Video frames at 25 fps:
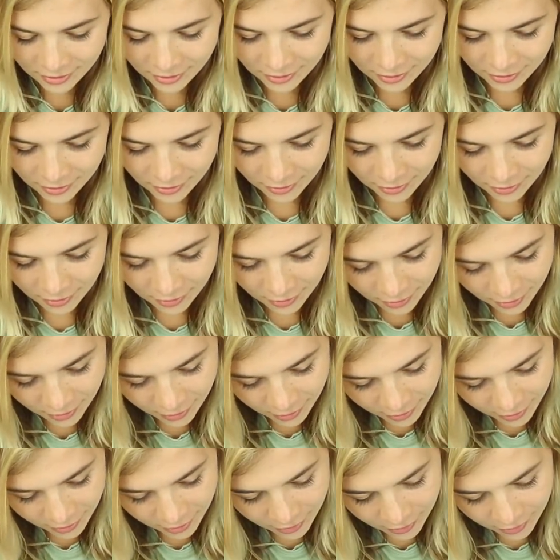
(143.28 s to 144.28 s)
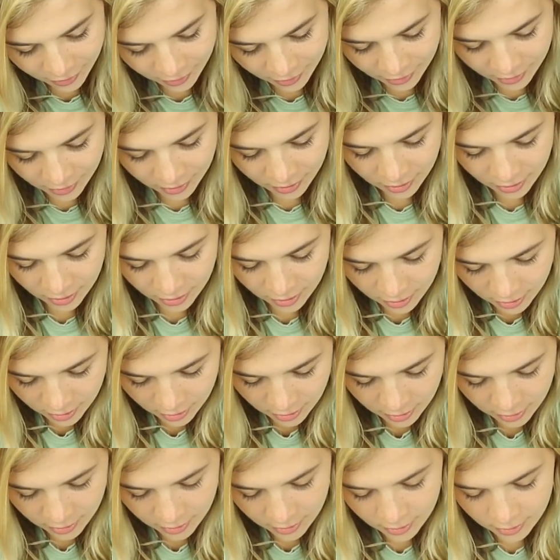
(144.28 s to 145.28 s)

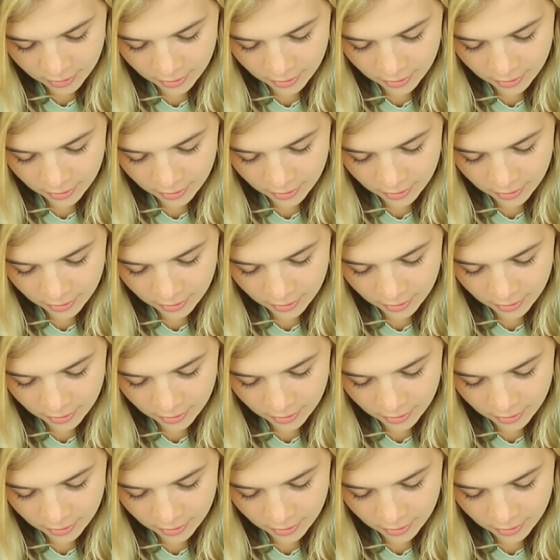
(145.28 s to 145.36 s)
[no speech]